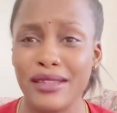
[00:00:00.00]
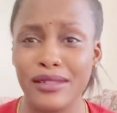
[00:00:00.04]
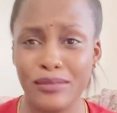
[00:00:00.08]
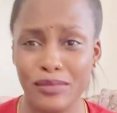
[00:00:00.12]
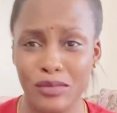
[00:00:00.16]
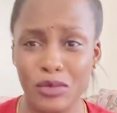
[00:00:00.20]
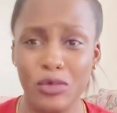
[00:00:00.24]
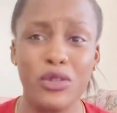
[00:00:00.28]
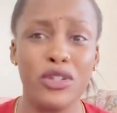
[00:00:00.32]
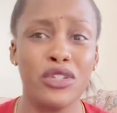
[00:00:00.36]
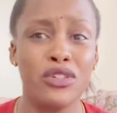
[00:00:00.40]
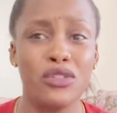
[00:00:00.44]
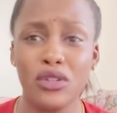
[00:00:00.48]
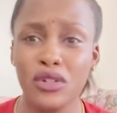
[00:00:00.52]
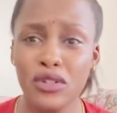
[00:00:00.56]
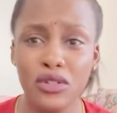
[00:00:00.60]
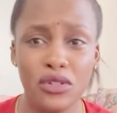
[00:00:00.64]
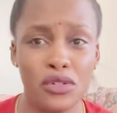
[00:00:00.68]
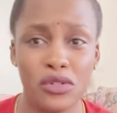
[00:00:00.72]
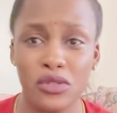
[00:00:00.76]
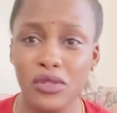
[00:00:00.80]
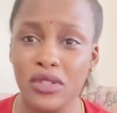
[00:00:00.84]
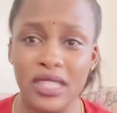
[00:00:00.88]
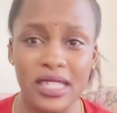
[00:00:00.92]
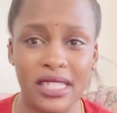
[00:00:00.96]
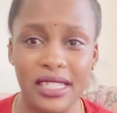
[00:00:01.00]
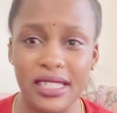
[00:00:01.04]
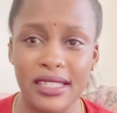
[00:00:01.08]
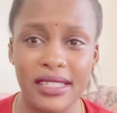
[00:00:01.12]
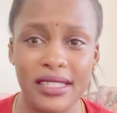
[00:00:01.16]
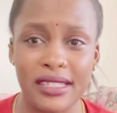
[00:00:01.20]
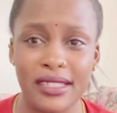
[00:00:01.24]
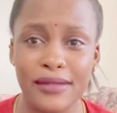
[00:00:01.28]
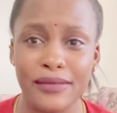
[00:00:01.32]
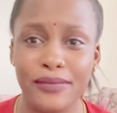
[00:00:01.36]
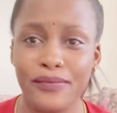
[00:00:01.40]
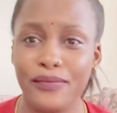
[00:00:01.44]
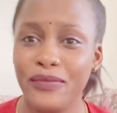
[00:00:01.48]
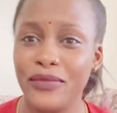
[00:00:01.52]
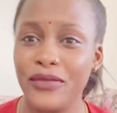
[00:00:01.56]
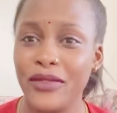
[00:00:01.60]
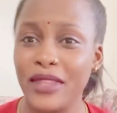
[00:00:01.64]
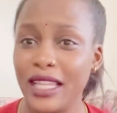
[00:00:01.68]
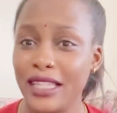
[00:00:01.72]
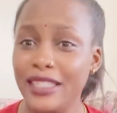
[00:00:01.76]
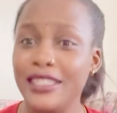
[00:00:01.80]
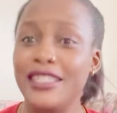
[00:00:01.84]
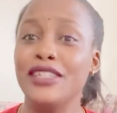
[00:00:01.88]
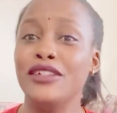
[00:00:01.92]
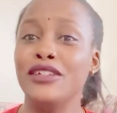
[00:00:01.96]
we don't do this.
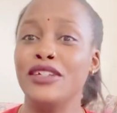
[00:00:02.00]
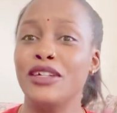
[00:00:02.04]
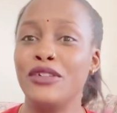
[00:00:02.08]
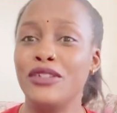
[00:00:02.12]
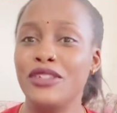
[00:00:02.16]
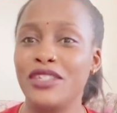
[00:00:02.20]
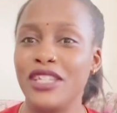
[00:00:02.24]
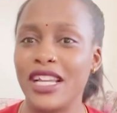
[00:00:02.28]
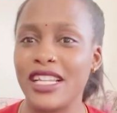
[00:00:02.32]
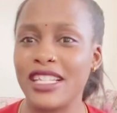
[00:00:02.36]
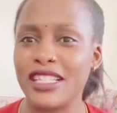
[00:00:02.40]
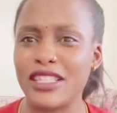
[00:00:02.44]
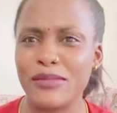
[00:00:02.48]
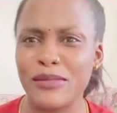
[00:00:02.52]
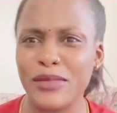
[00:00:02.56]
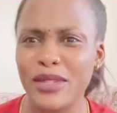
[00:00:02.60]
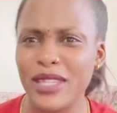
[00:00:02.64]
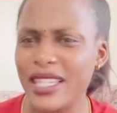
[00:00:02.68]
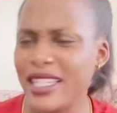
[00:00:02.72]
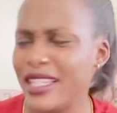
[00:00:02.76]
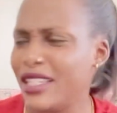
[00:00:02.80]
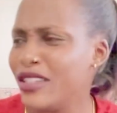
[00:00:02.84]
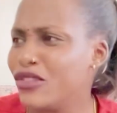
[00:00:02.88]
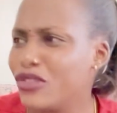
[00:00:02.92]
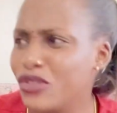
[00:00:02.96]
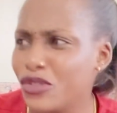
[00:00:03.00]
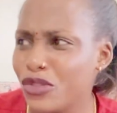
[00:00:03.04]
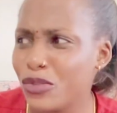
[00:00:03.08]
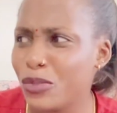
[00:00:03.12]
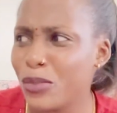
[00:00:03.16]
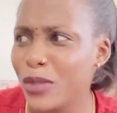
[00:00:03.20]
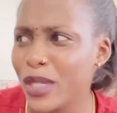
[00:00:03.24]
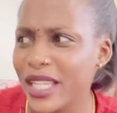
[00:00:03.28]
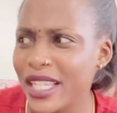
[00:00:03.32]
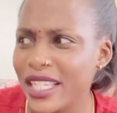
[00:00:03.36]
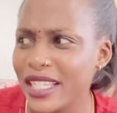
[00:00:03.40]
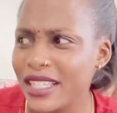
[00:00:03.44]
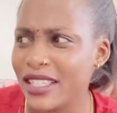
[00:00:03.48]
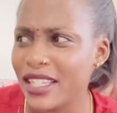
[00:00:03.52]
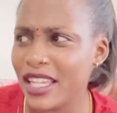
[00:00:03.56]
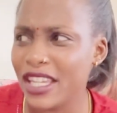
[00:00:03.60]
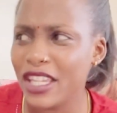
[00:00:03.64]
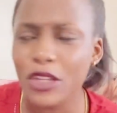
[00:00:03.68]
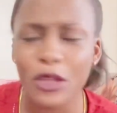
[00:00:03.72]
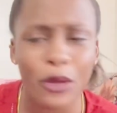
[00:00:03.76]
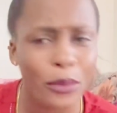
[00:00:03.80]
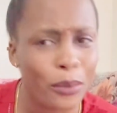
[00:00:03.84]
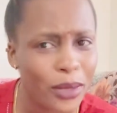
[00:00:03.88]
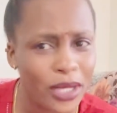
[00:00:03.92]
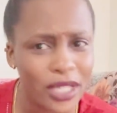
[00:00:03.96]
Till now she asked me, you mean
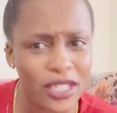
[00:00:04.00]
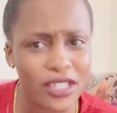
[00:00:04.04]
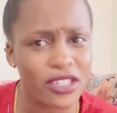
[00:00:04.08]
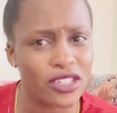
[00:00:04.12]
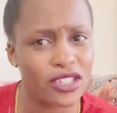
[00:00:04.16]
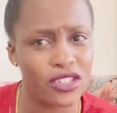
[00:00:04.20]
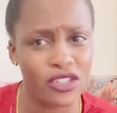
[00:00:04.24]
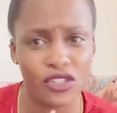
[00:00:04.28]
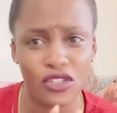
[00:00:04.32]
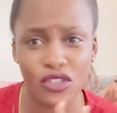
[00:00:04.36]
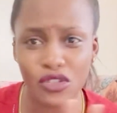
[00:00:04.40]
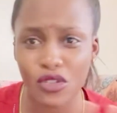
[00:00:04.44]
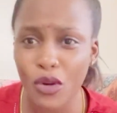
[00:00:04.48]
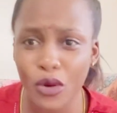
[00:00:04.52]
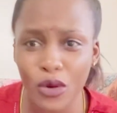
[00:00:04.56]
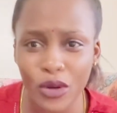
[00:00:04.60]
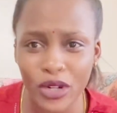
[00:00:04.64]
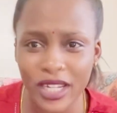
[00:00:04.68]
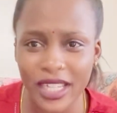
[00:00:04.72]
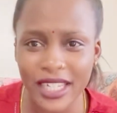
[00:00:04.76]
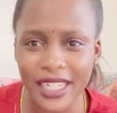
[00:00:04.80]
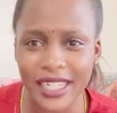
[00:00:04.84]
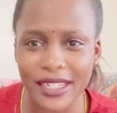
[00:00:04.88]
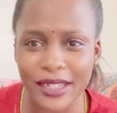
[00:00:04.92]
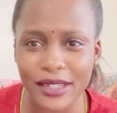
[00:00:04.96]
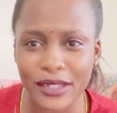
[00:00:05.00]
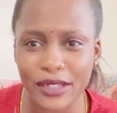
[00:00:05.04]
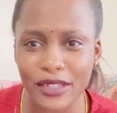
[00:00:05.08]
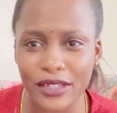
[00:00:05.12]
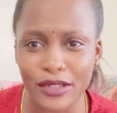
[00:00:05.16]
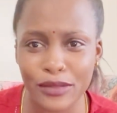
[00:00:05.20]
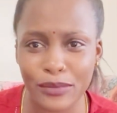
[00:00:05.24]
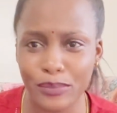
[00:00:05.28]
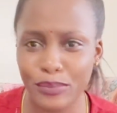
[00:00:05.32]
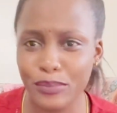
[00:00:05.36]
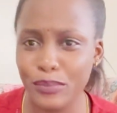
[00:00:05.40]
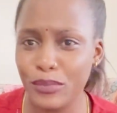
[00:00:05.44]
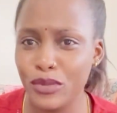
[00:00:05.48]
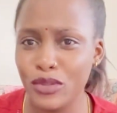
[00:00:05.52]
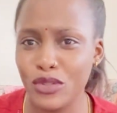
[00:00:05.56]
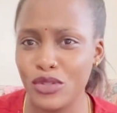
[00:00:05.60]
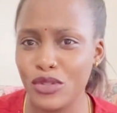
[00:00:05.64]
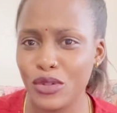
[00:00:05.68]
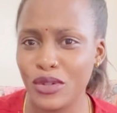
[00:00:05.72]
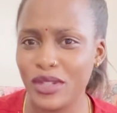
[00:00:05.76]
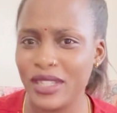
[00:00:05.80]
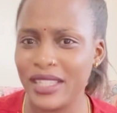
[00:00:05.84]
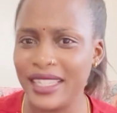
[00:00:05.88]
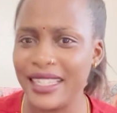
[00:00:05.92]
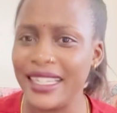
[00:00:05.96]
in your place no lady
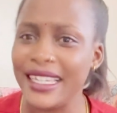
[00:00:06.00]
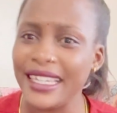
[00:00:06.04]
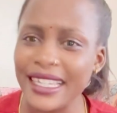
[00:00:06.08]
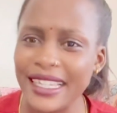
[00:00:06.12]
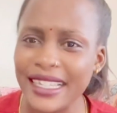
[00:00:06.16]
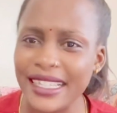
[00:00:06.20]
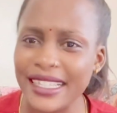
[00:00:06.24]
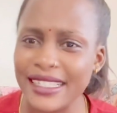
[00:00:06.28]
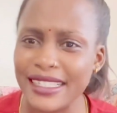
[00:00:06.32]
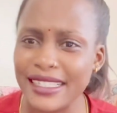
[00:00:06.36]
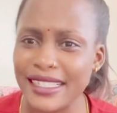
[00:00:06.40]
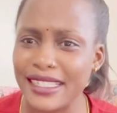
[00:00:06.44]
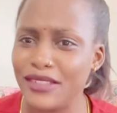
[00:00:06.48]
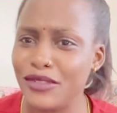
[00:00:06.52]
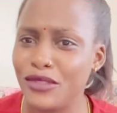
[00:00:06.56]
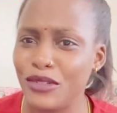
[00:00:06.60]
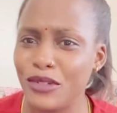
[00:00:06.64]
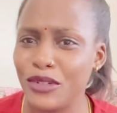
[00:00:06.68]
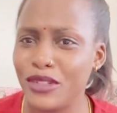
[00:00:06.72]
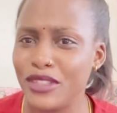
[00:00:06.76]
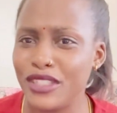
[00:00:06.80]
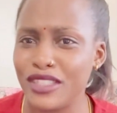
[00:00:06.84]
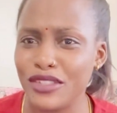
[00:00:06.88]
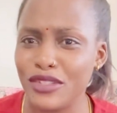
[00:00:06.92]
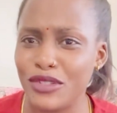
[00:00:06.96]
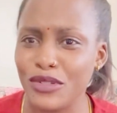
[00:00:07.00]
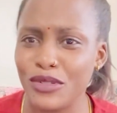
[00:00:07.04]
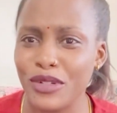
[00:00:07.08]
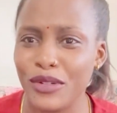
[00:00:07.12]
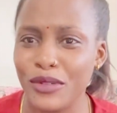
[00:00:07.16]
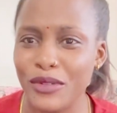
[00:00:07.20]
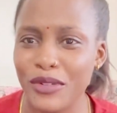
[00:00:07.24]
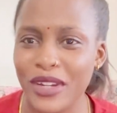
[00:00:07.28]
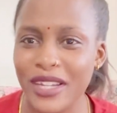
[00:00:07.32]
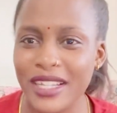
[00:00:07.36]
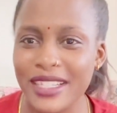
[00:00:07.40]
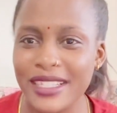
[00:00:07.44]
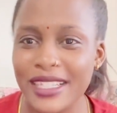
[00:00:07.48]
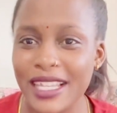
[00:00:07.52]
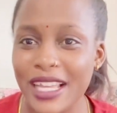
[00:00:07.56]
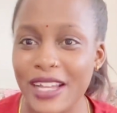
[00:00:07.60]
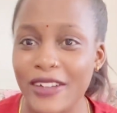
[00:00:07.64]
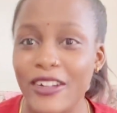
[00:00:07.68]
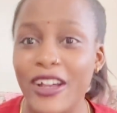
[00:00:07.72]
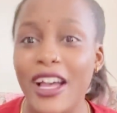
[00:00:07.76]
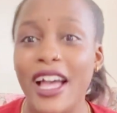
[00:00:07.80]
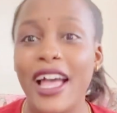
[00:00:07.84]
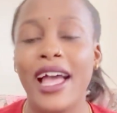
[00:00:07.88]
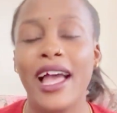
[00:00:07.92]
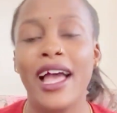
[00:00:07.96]
puts on this, you know, the jewelry and
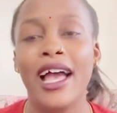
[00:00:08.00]
stuff?